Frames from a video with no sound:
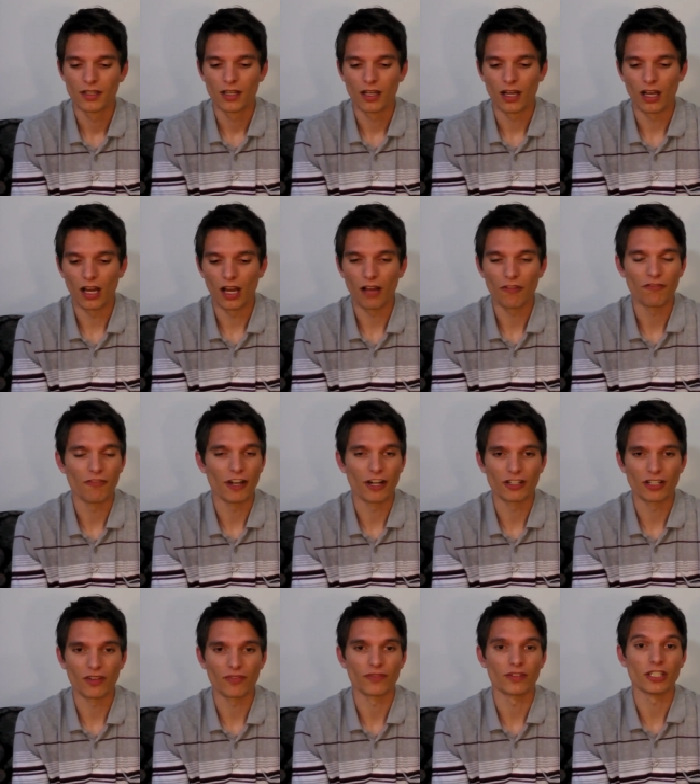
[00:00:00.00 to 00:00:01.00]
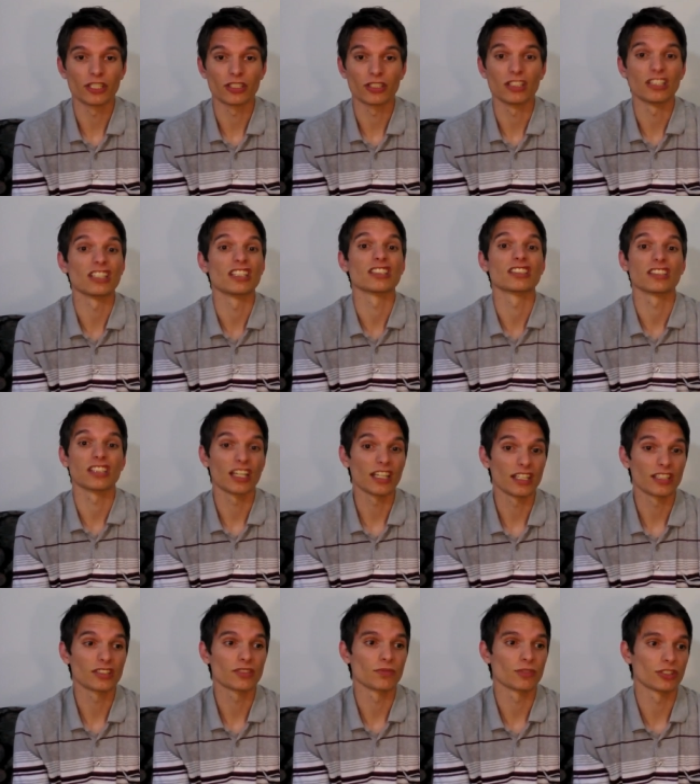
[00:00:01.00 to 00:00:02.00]
Uh, a fair definition in the
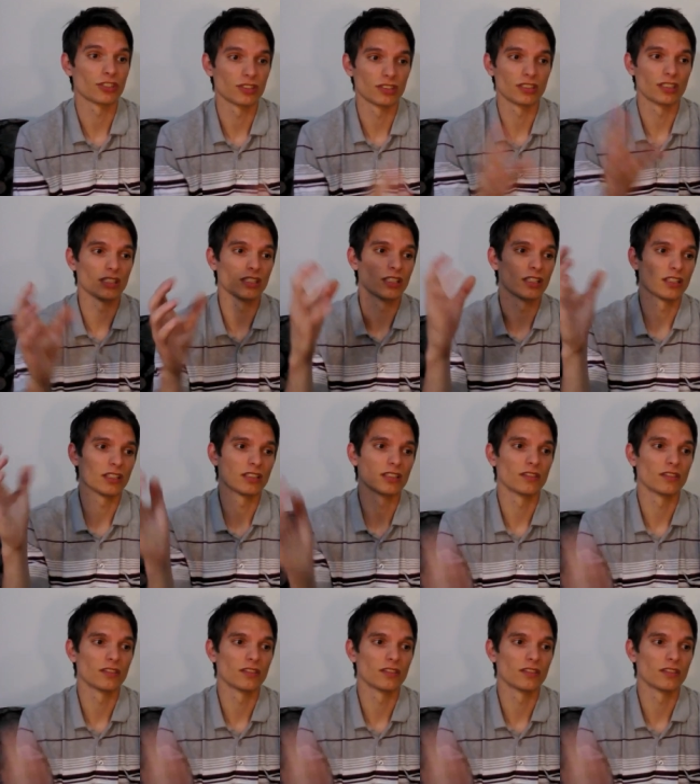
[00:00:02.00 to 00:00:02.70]
slightest, which is the,